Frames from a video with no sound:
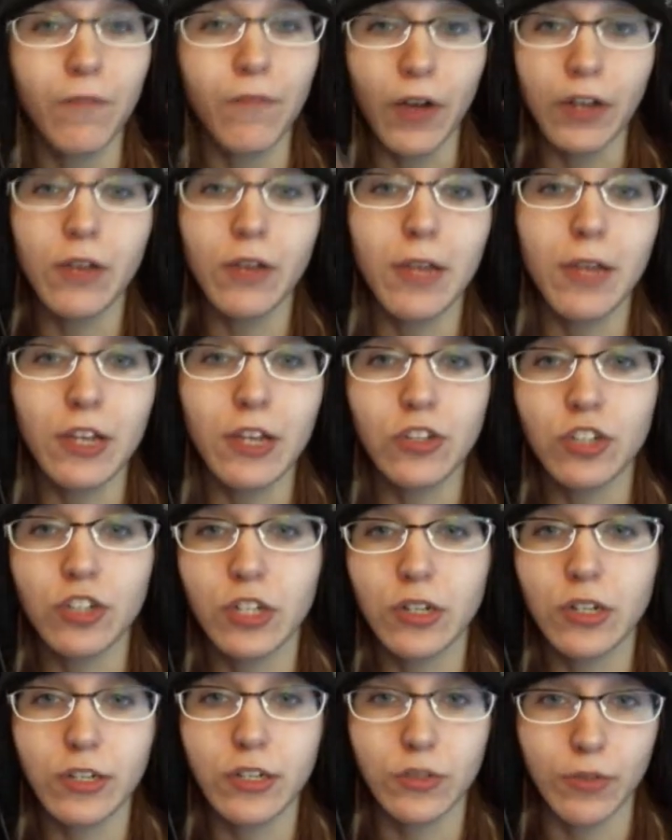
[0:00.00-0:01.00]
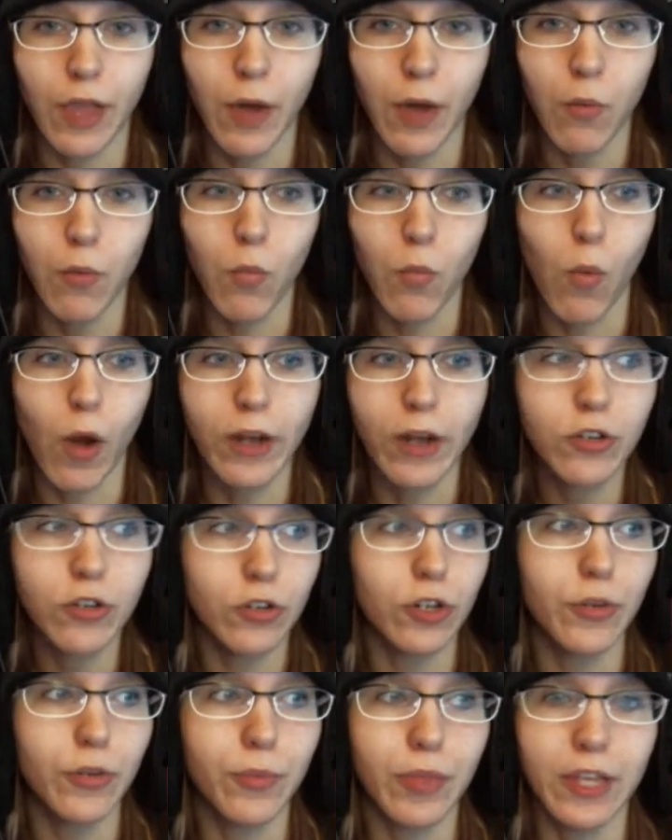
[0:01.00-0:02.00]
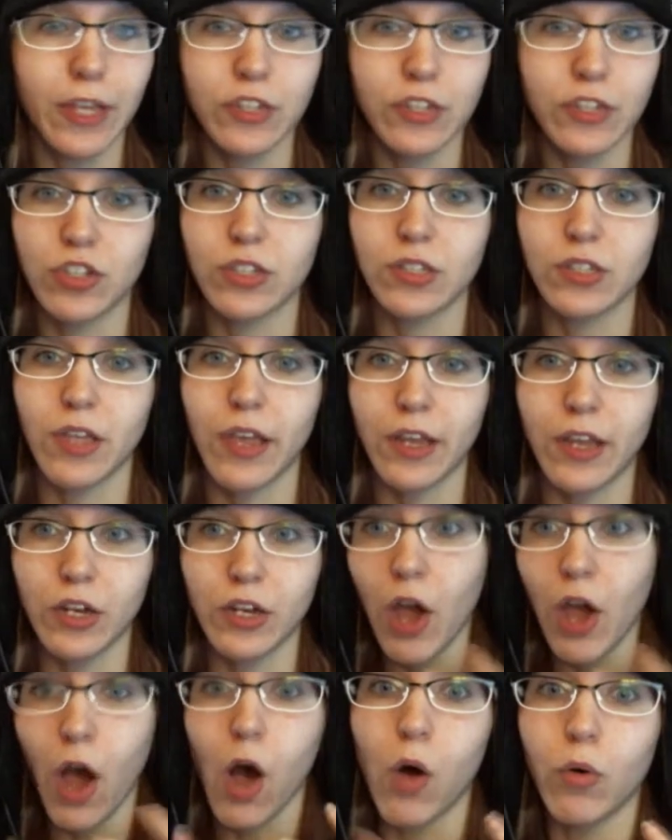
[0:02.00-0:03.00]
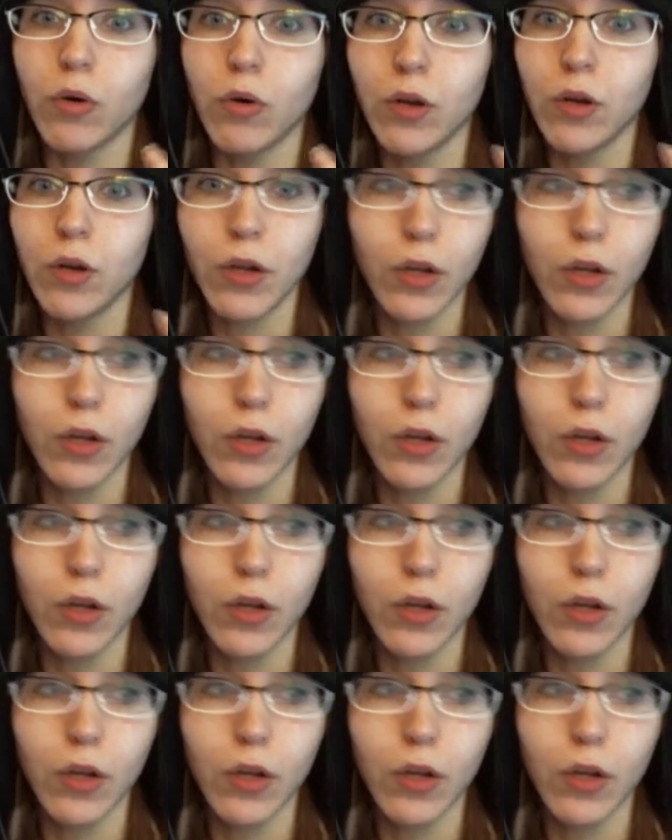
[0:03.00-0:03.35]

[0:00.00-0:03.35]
Funimation is that one group that's just like, no,